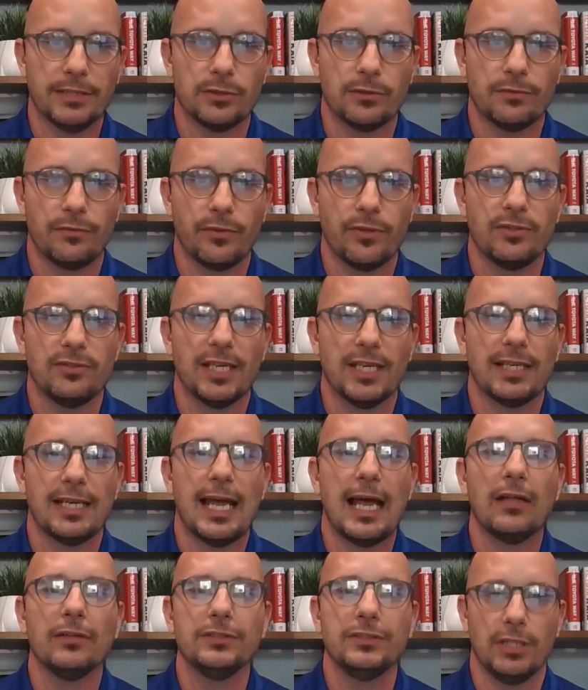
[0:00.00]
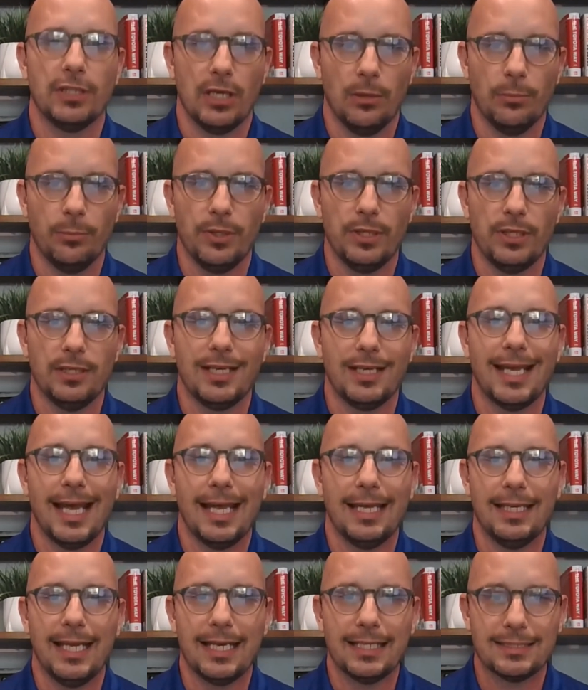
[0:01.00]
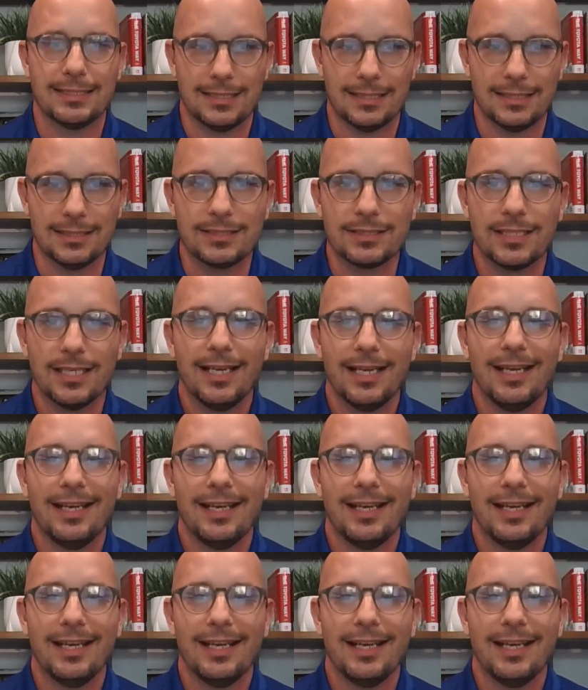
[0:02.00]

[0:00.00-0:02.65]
for the technology company, KaiNexus.